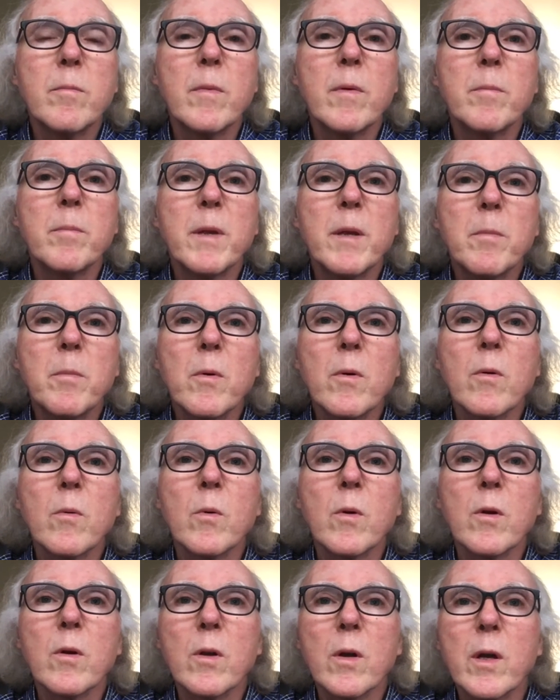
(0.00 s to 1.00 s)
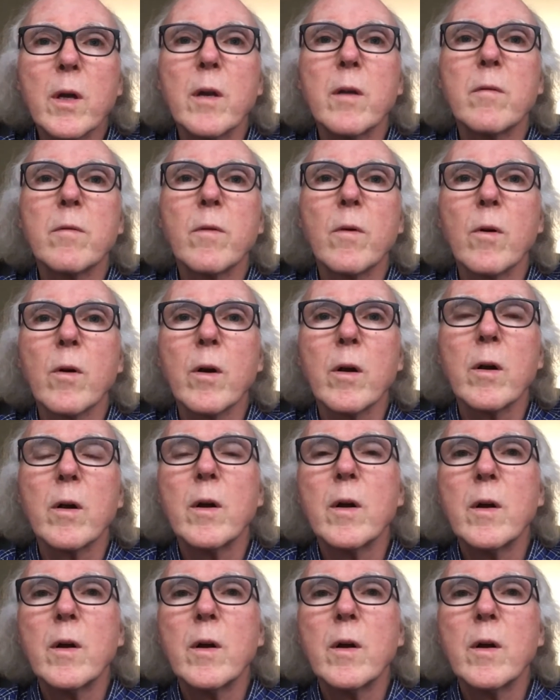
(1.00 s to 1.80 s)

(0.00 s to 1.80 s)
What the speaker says: people were looking for